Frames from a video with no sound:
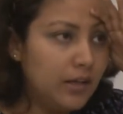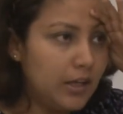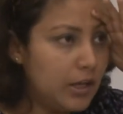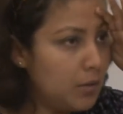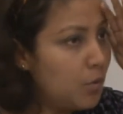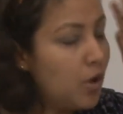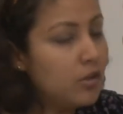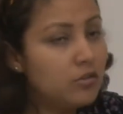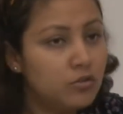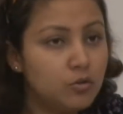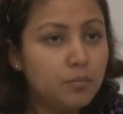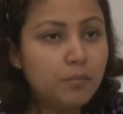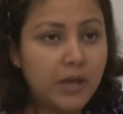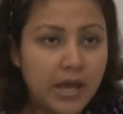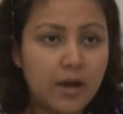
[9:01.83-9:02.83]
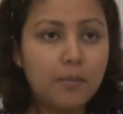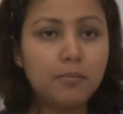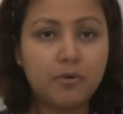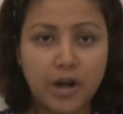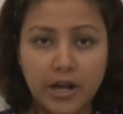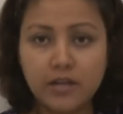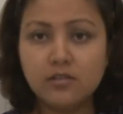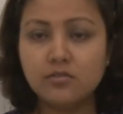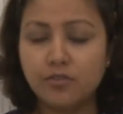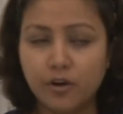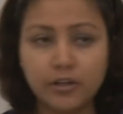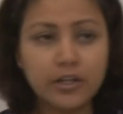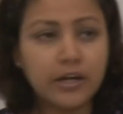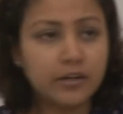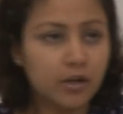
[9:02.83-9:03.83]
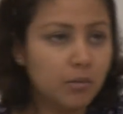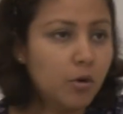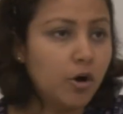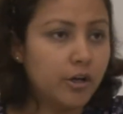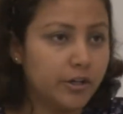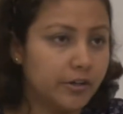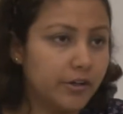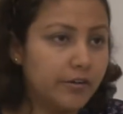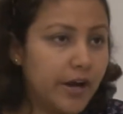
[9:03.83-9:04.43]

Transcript: he wants to pay a price for that commodity,